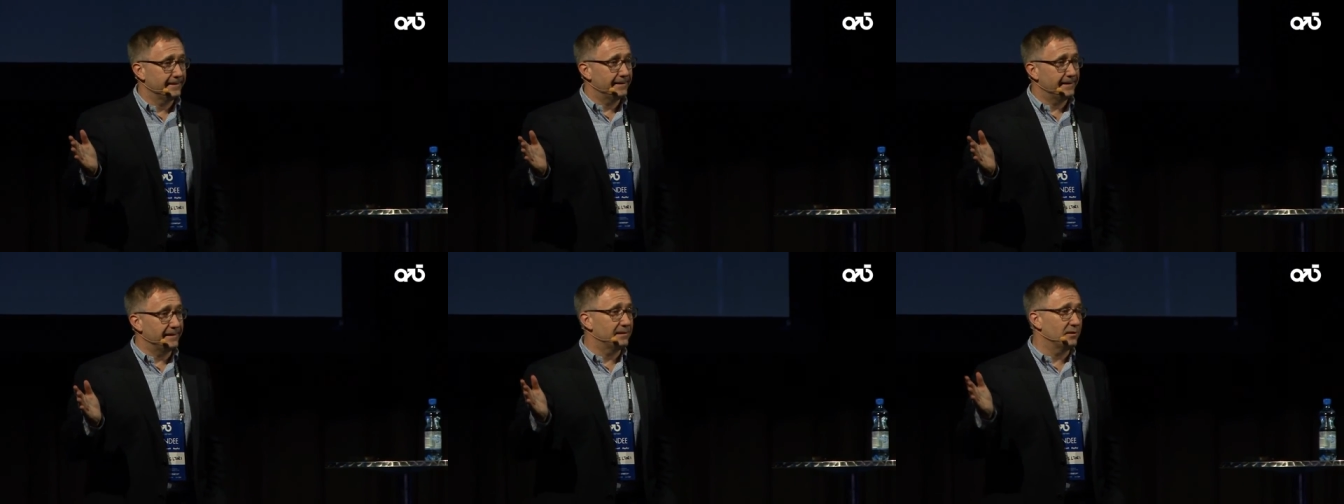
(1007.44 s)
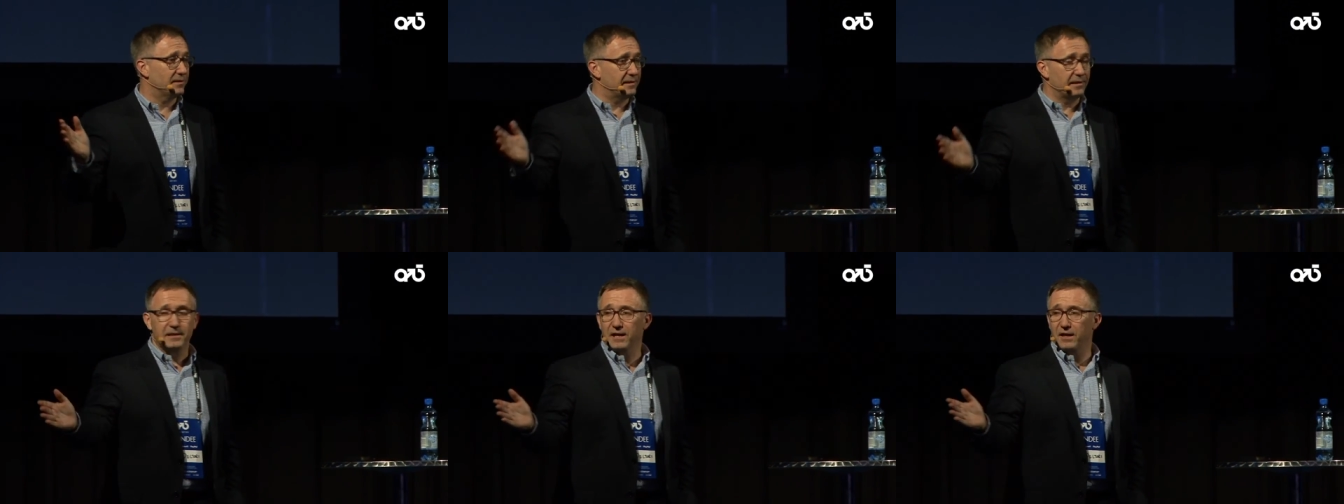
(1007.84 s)
He's a
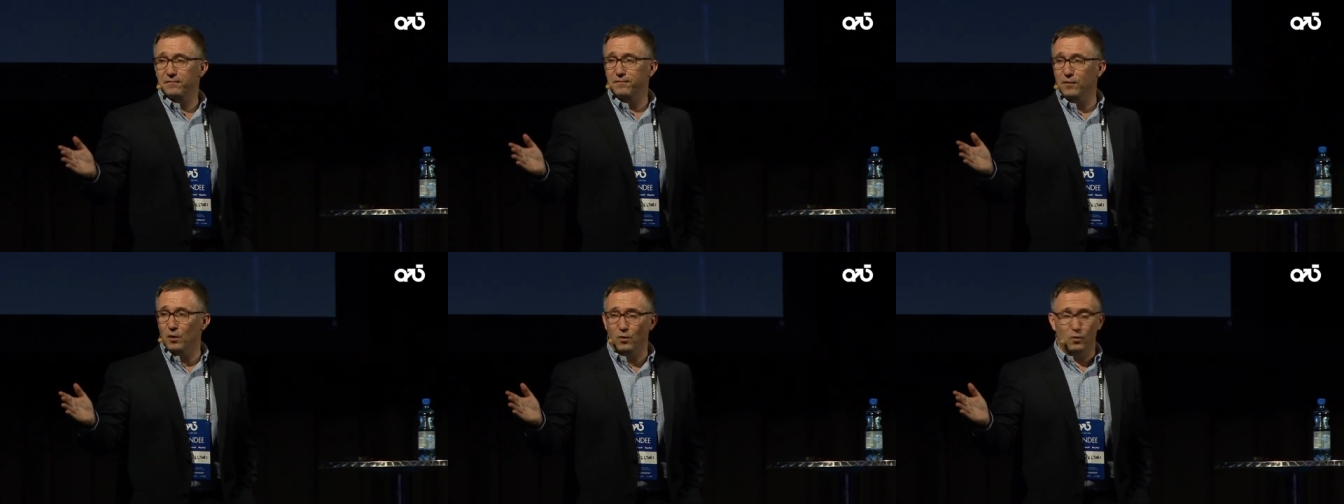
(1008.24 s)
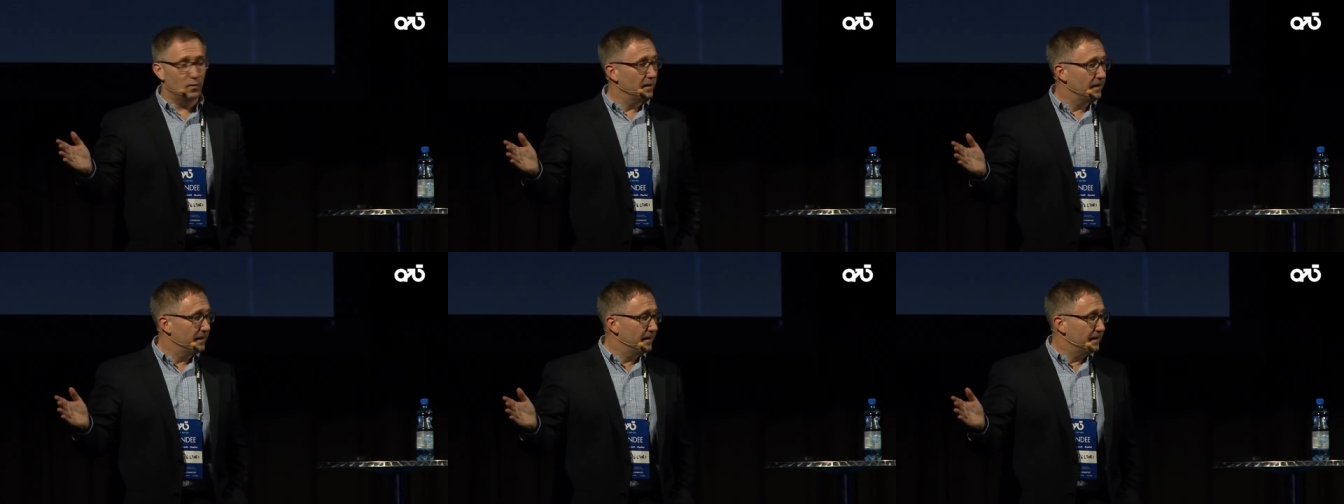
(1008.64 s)
CFO.
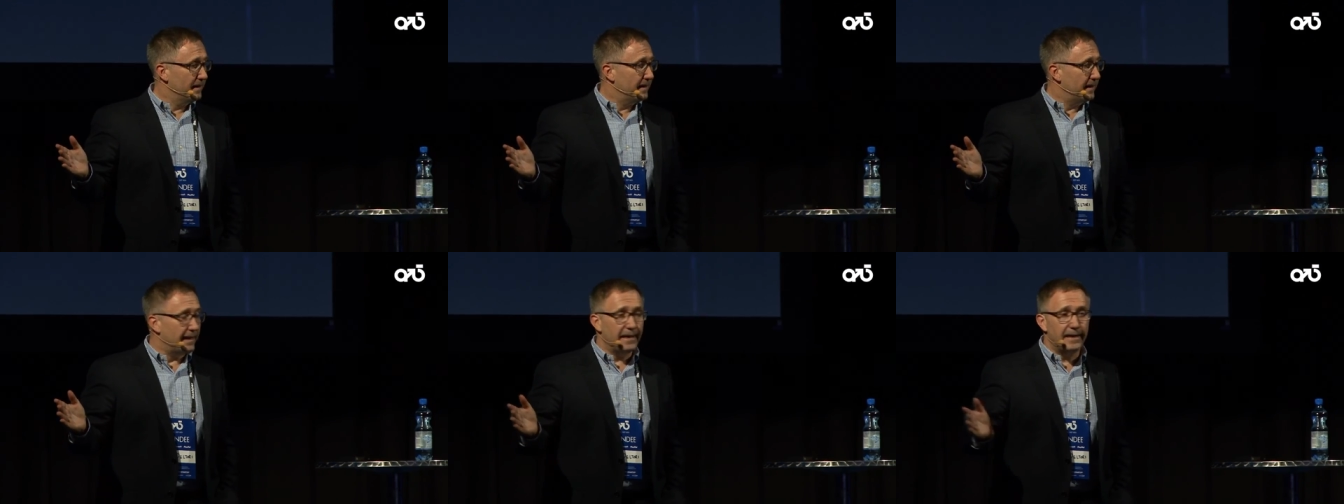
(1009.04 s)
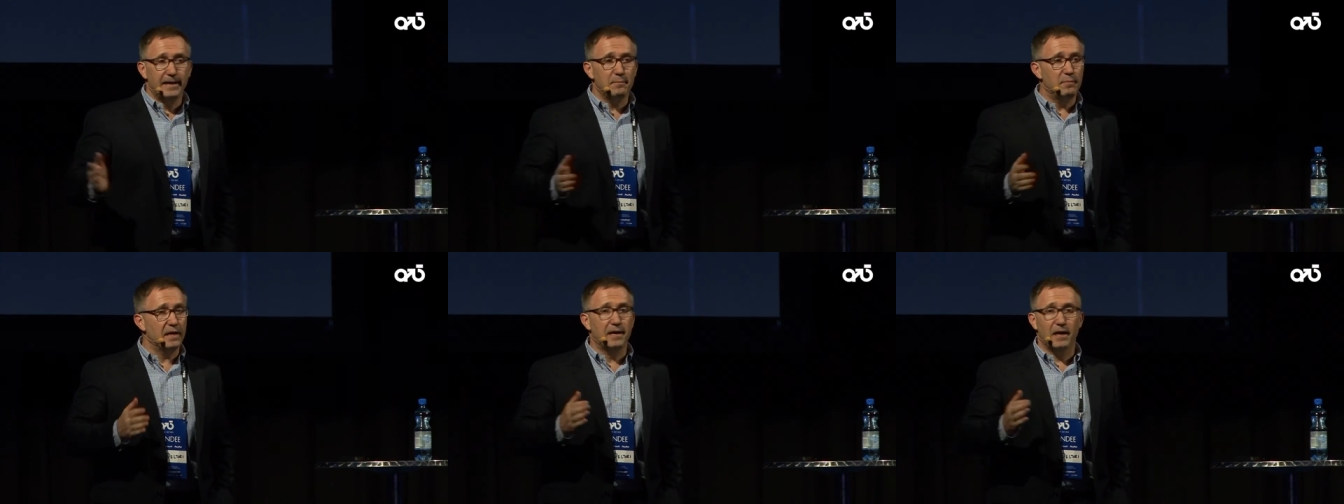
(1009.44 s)
And
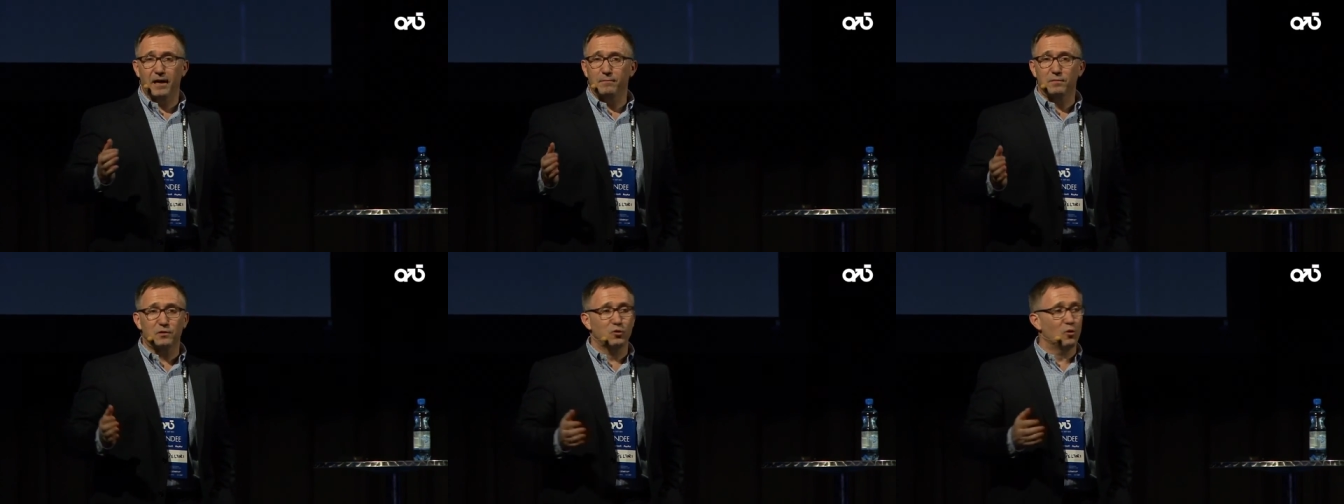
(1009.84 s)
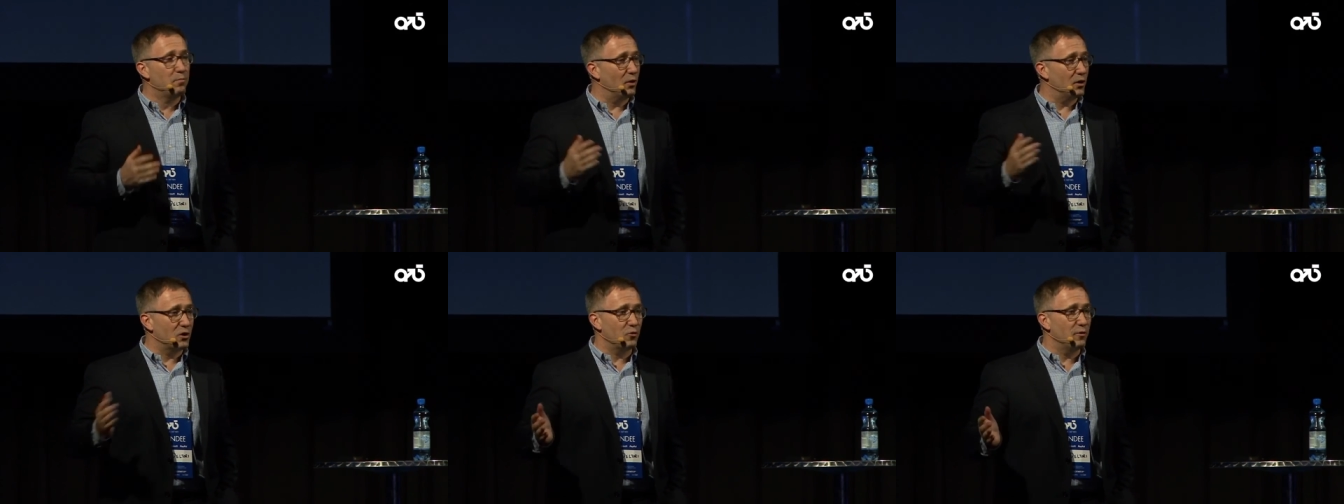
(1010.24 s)
he became
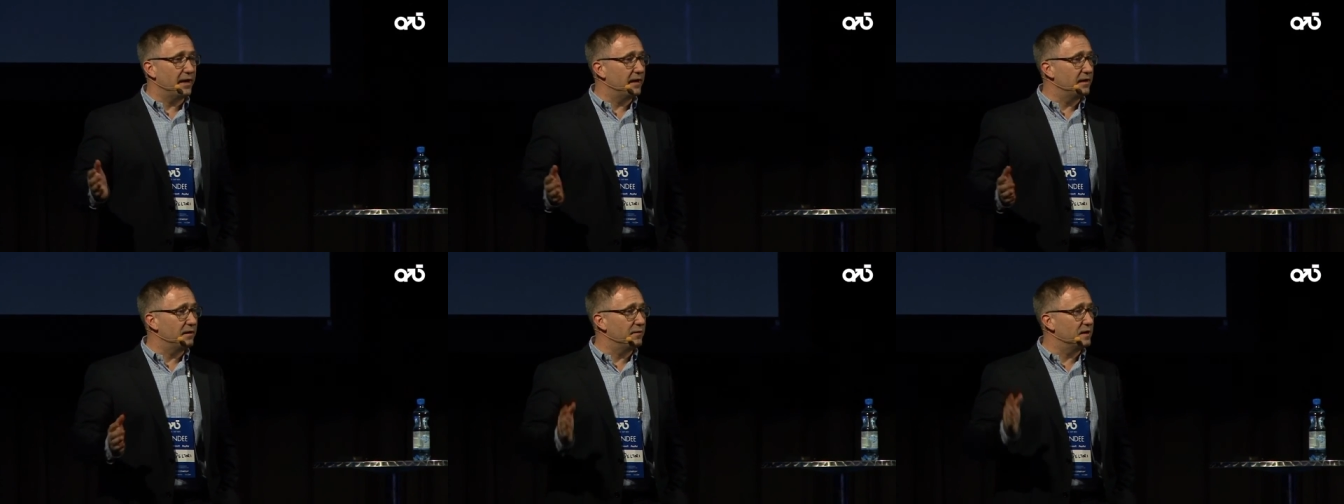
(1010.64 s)
super creative.